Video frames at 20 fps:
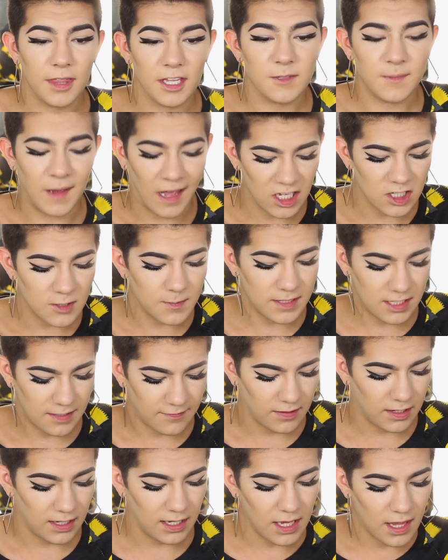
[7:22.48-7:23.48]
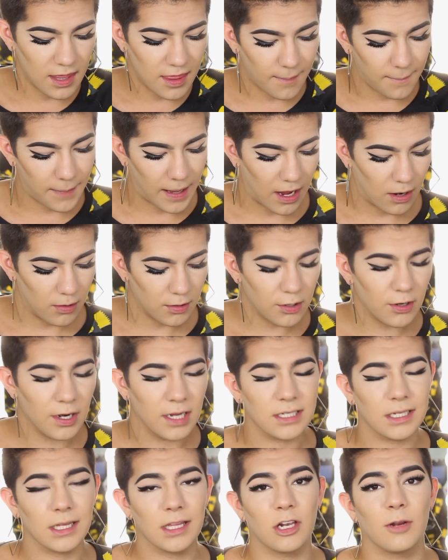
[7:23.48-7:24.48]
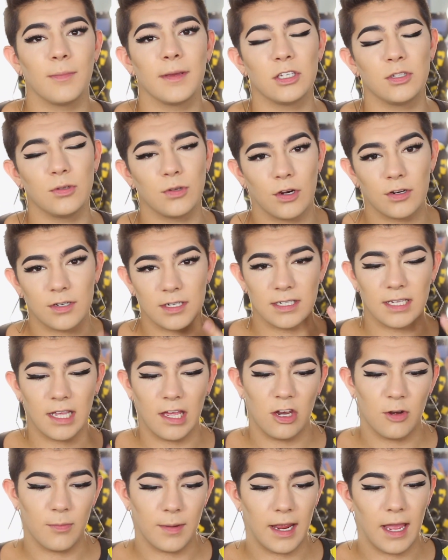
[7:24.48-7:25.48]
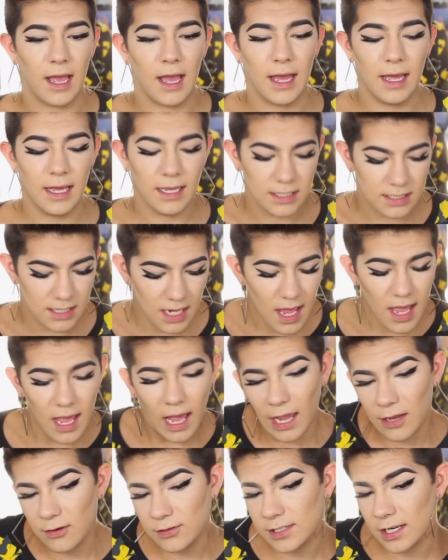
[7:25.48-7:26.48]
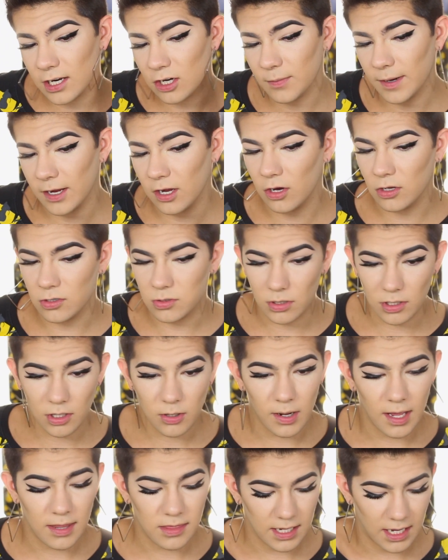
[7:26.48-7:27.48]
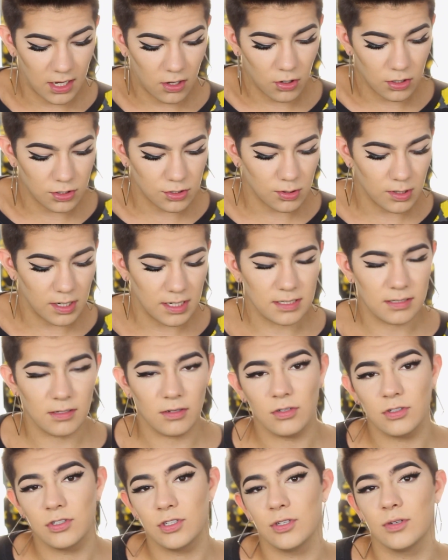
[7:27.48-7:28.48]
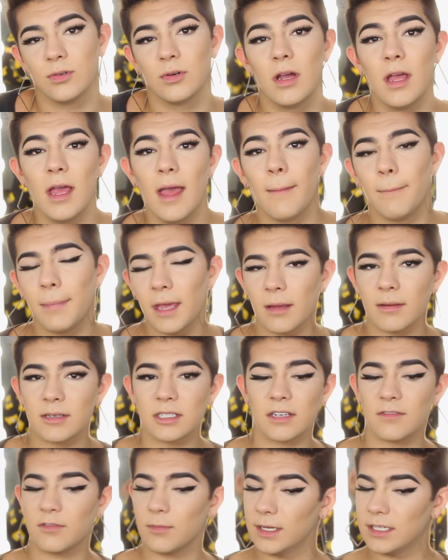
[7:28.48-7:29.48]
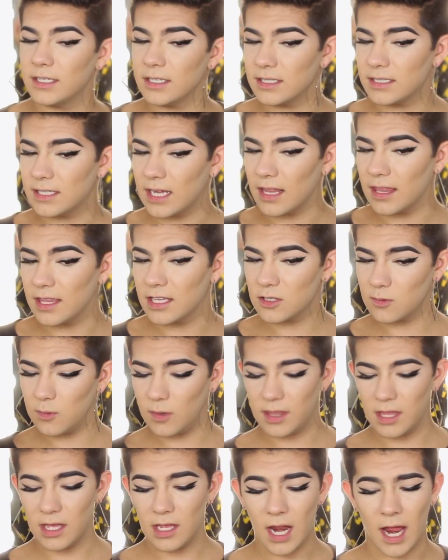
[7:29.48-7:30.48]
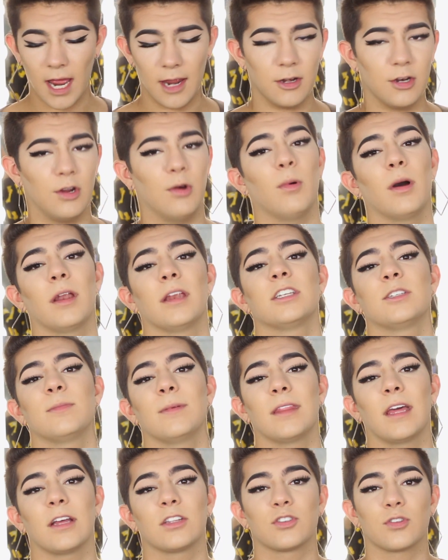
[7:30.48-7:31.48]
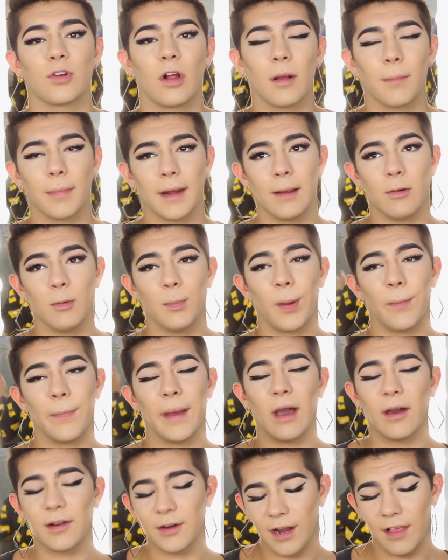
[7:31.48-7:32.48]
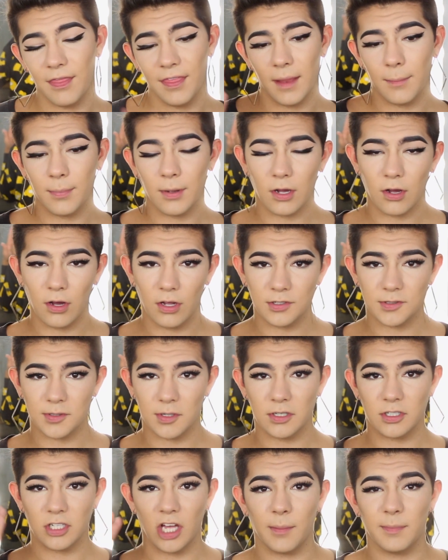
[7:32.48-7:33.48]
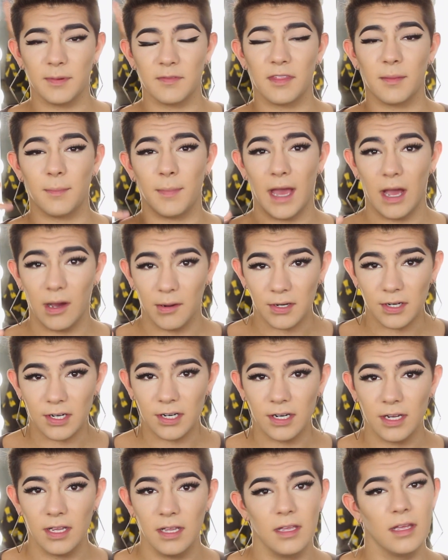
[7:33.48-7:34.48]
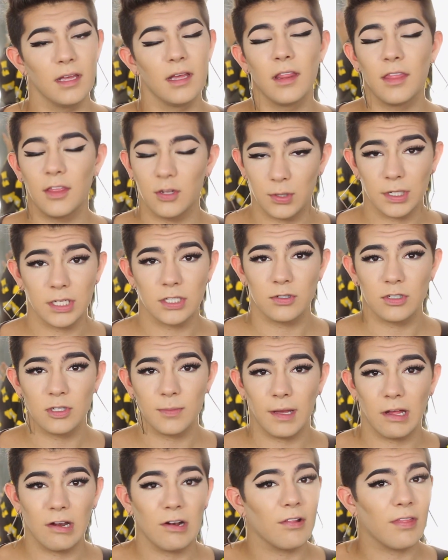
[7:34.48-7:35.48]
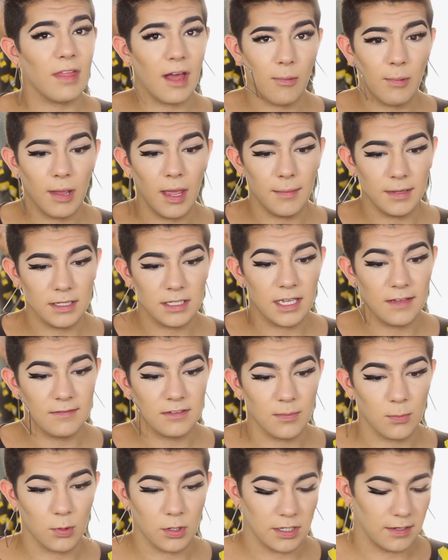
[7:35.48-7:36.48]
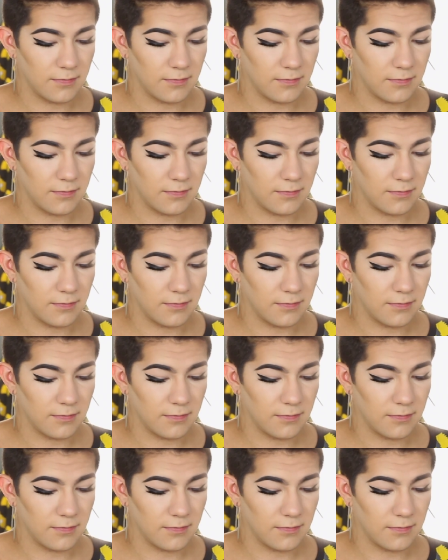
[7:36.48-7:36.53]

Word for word: with this palette specifically, the powder is a little bit too dark to set under my eyes. I use it under my contour though, and the contour is a little too pigmented for me to set this with it. I don't want it to be that strong, but I will put powder and then put contour on top of the powder, the translucent powder, that way it gives it more